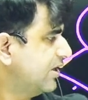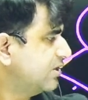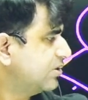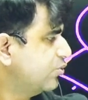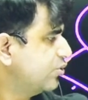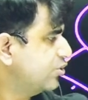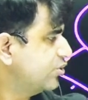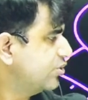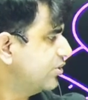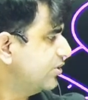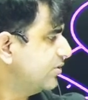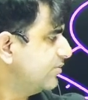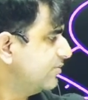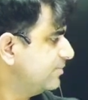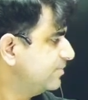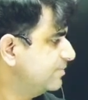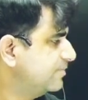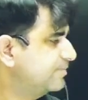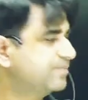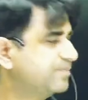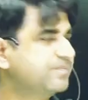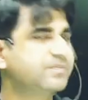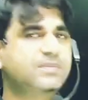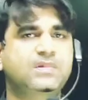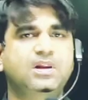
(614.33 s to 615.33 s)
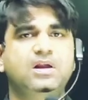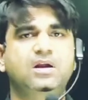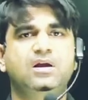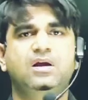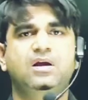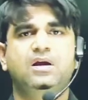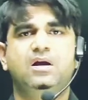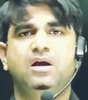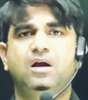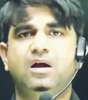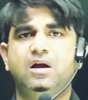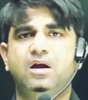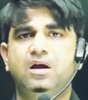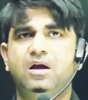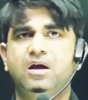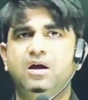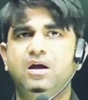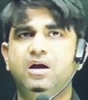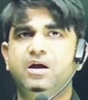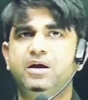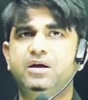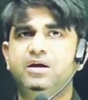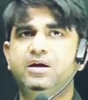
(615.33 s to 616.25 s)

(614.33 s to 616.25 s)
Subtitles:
question. Our